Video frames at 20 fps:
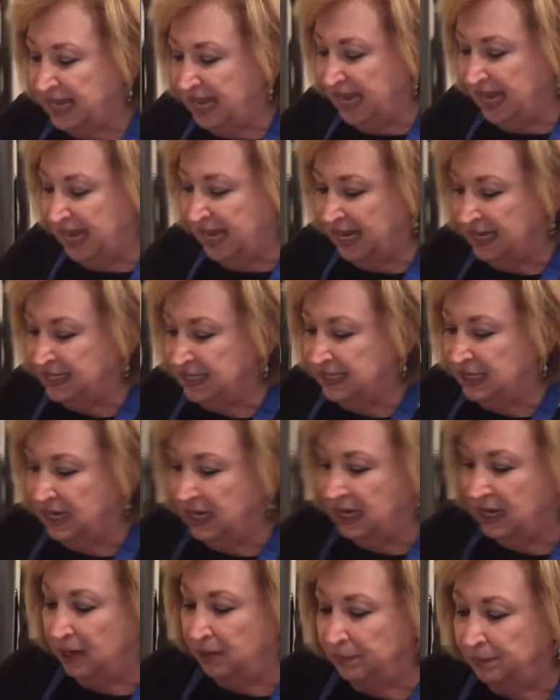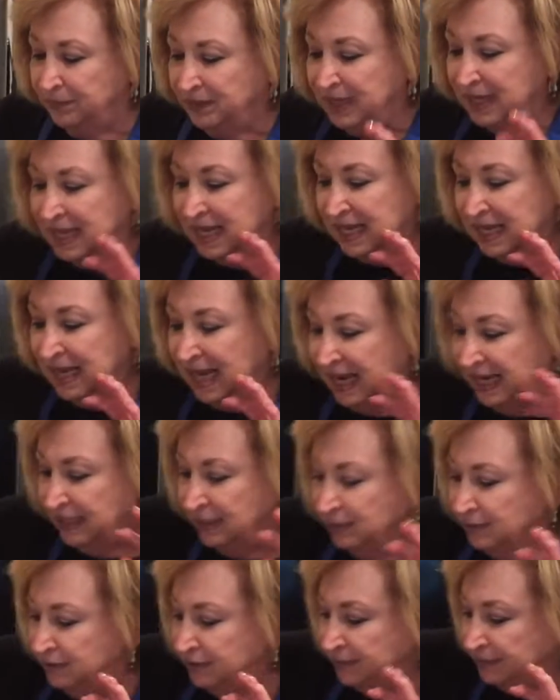and kind
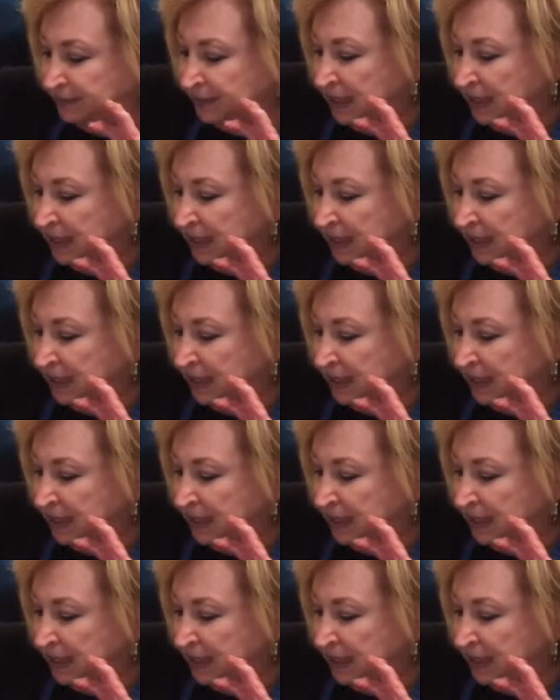of,